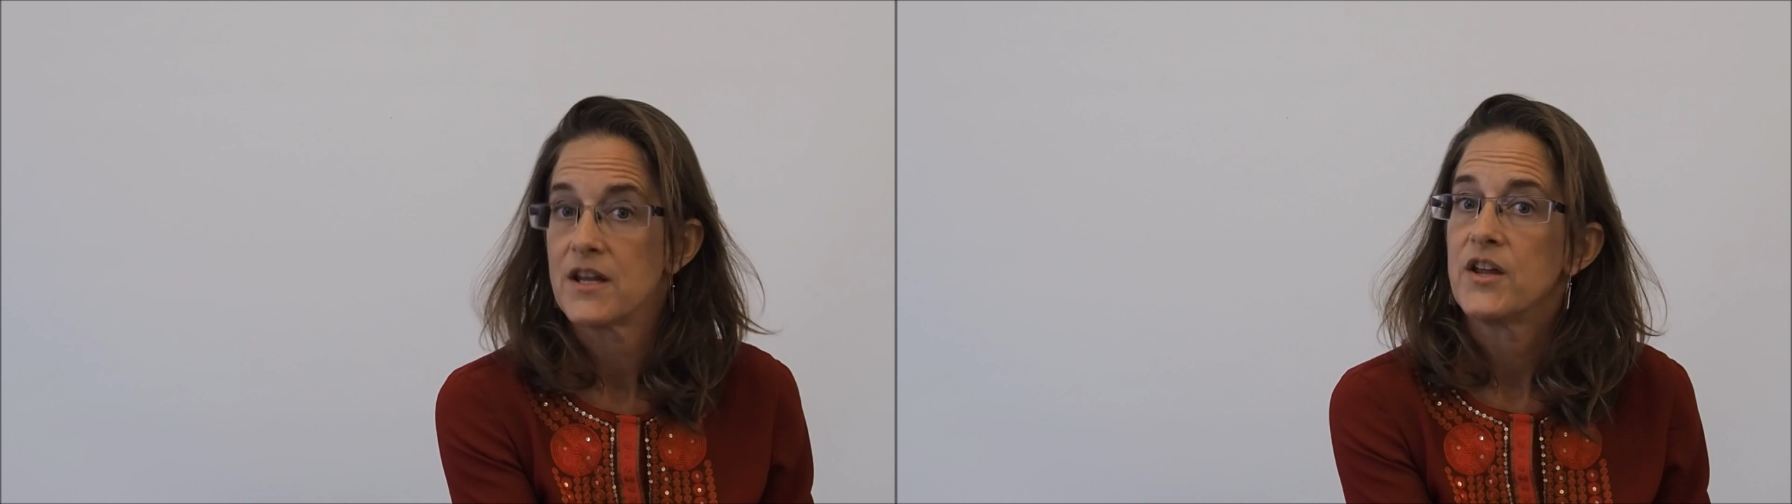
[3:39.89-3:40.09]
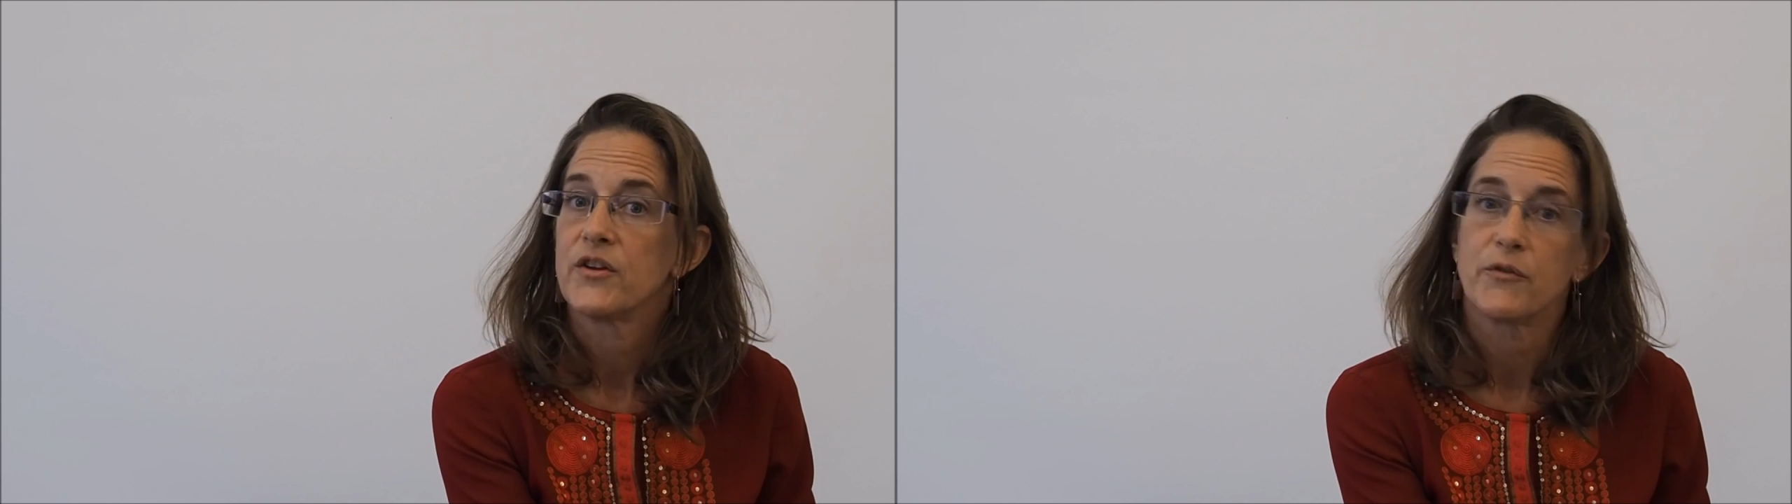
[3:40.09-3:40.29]

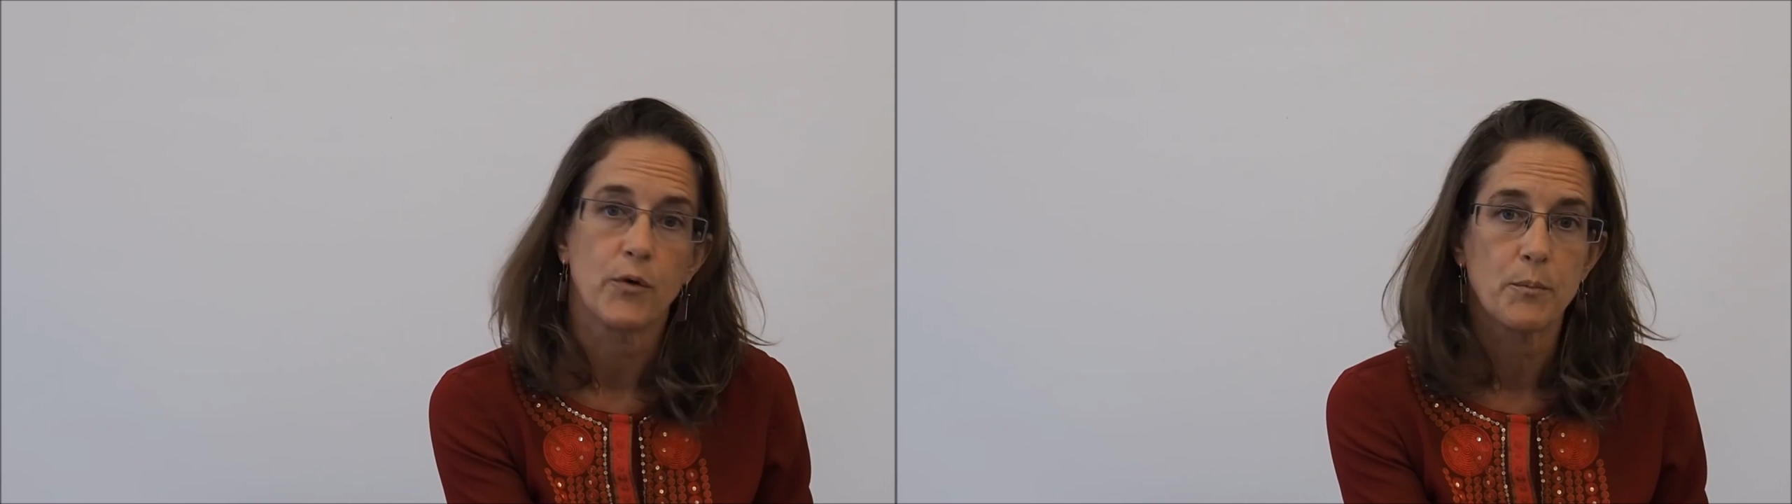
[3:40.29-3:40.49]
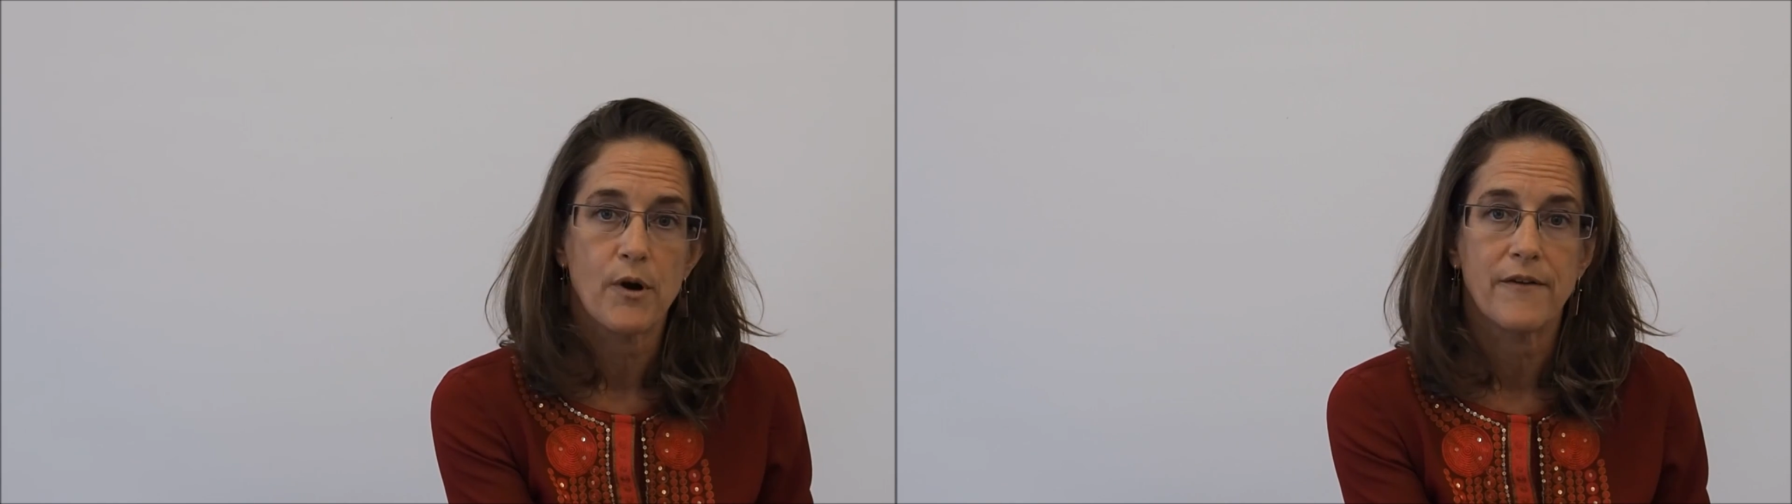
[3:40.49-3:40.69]
the
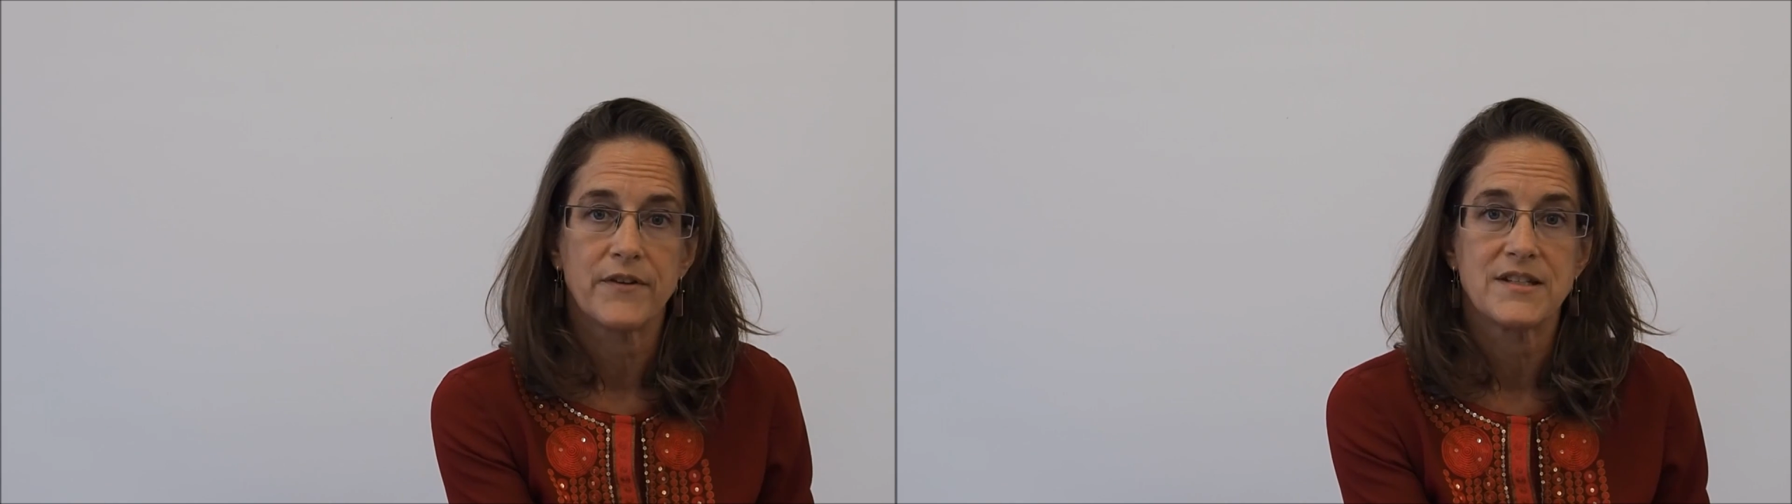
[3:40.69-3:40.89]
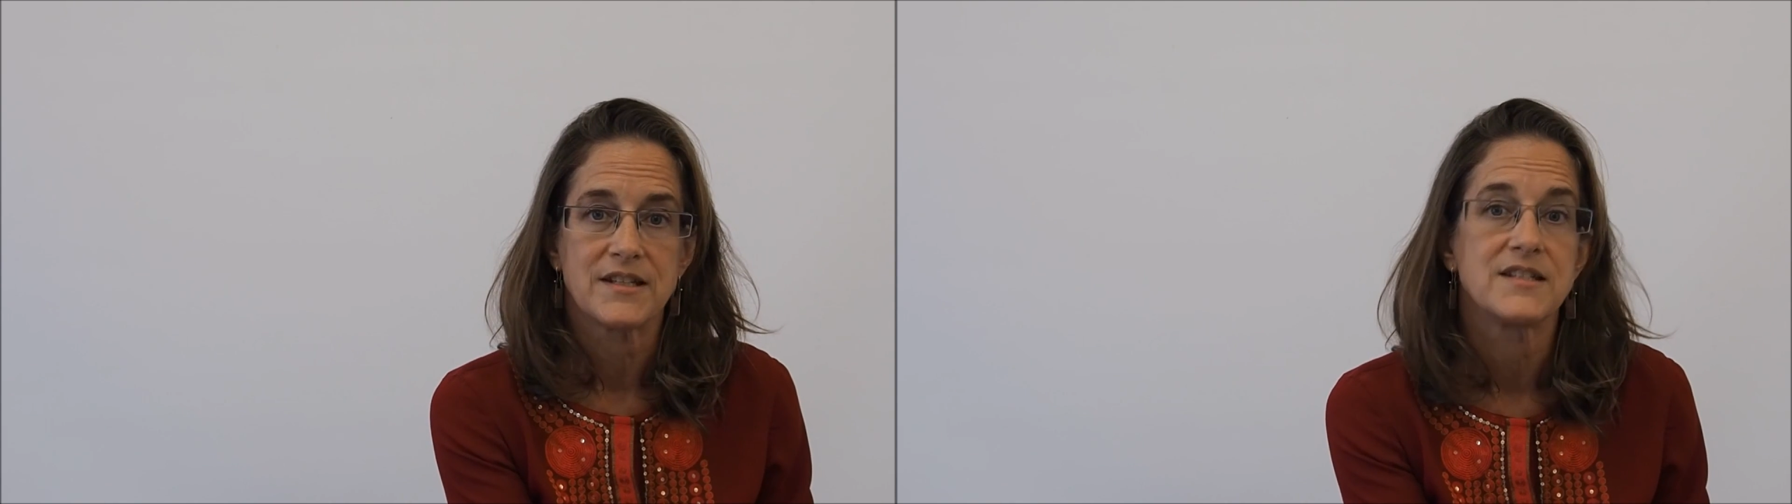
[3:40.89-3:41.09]
for-profit
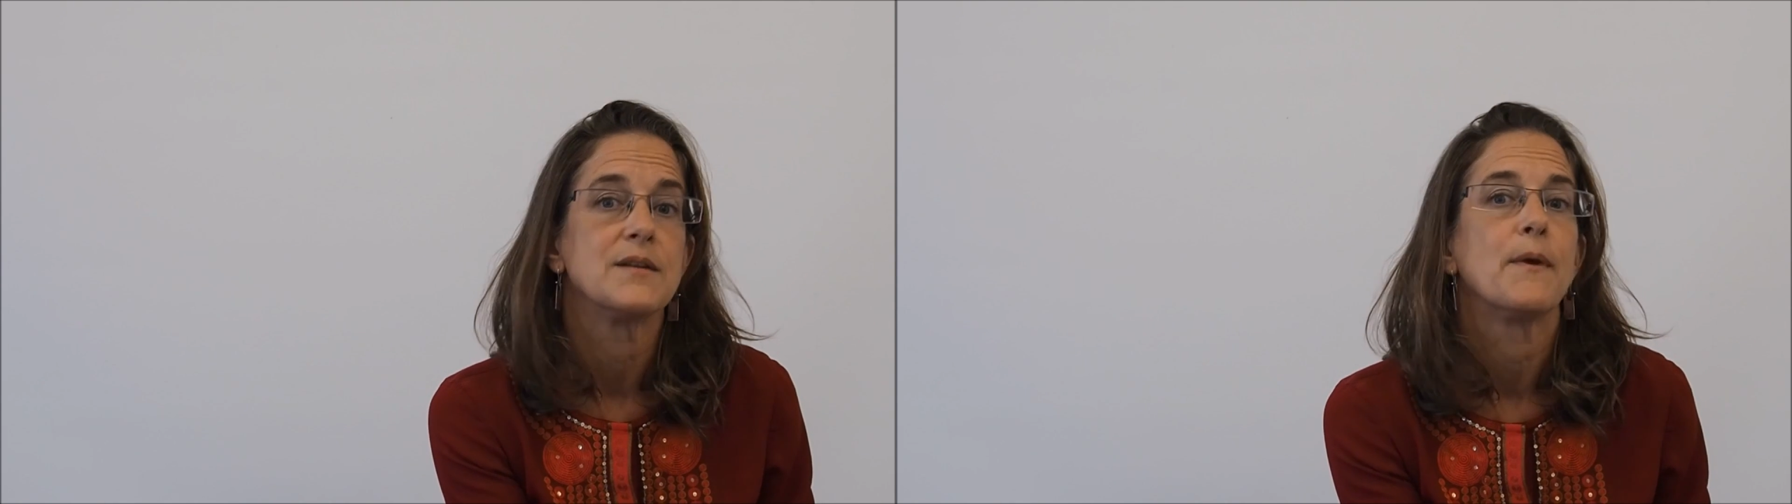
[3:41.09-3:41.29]
system